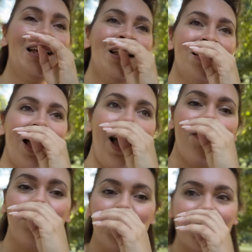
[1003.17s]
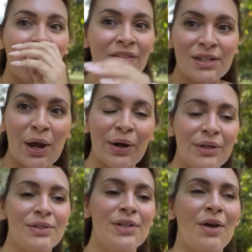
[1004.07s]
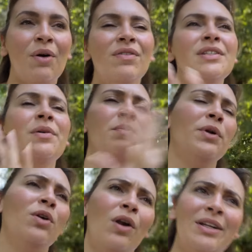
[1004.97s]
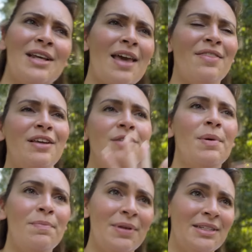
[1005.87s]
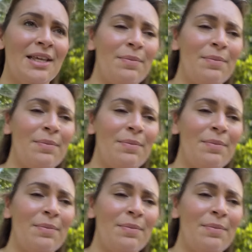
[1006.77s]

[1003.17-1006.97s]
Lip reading: that I haven't pulled out the tarot. So obviously we've been on holiday and things have been busy,